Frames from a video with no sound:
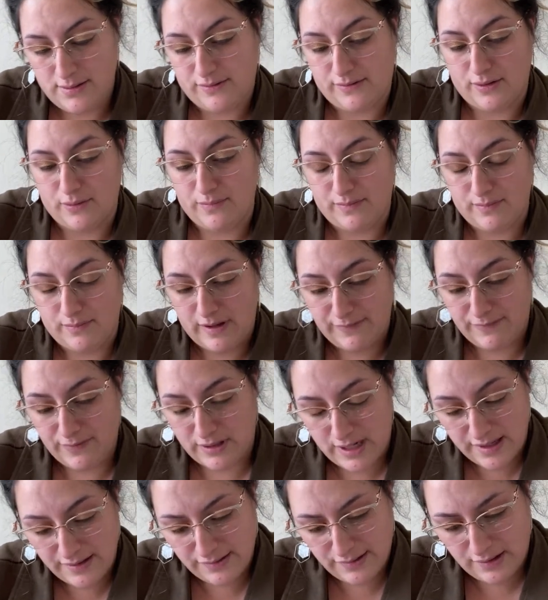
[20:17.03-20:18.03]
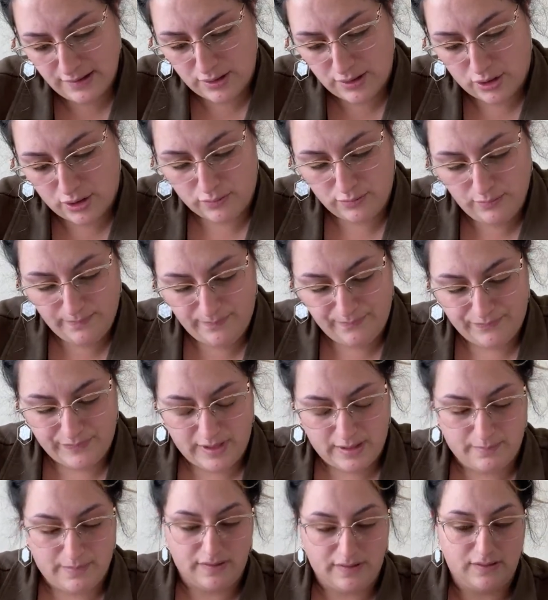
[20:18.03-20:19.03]
So if you guys didn't know,
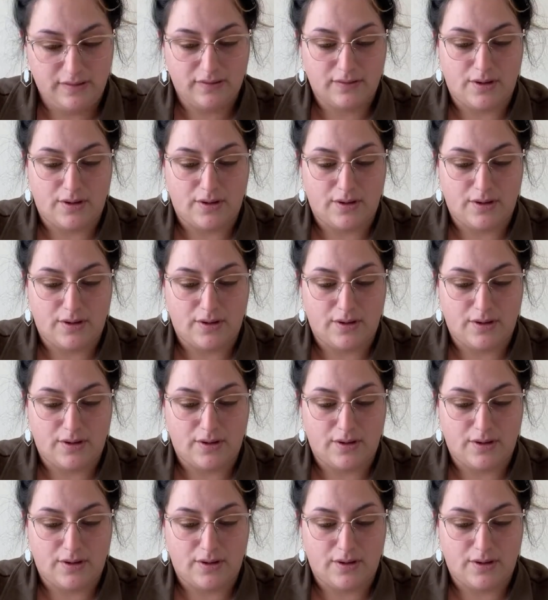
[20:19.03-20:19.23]
Mrs.